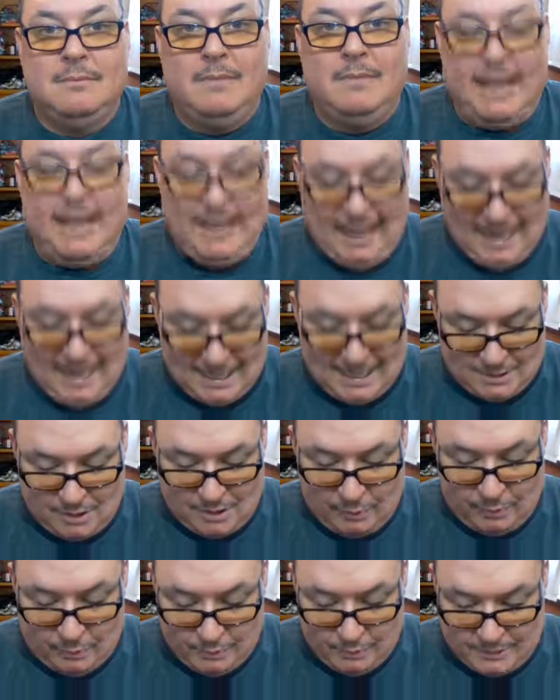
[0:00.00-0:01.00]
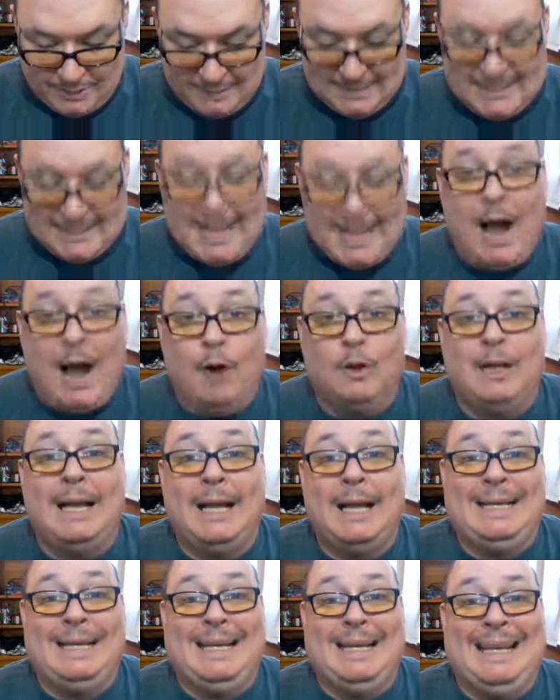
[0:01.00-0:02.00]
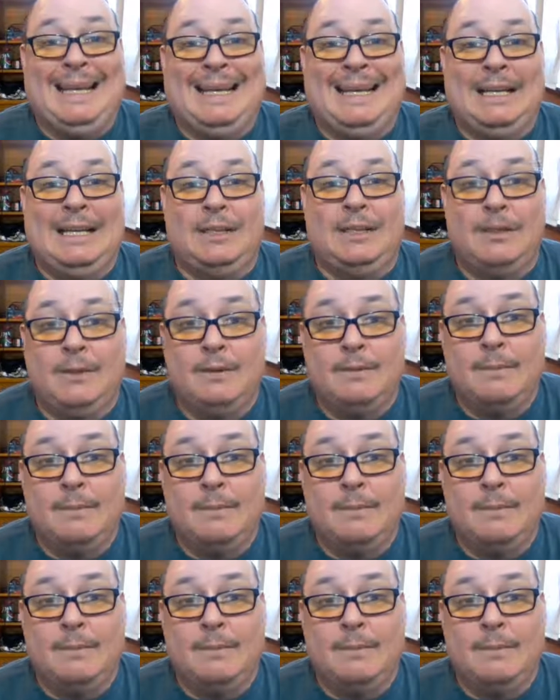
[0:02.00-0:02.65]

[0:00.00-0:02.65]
that has all those things outlined in it.